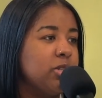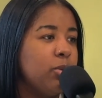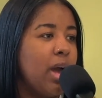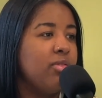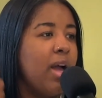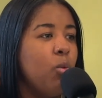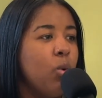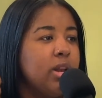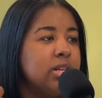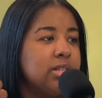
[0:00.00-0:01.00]
So we had that
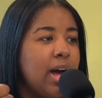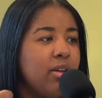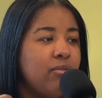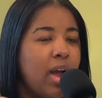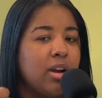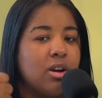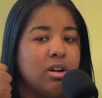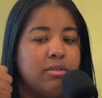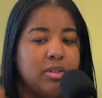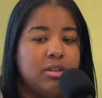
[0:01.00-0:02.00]
one deciding factor
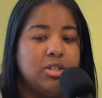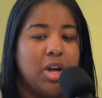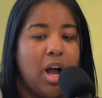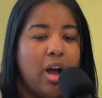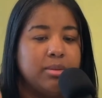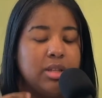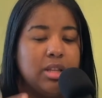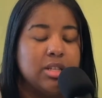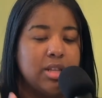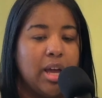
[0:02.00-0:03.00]
of the jobs, and then
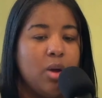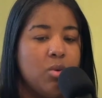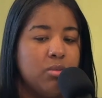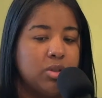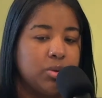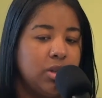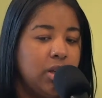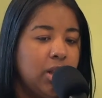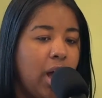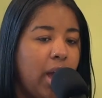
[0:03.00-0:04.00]
the second one was
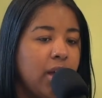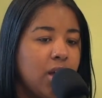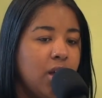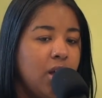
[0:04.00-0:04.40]
really like,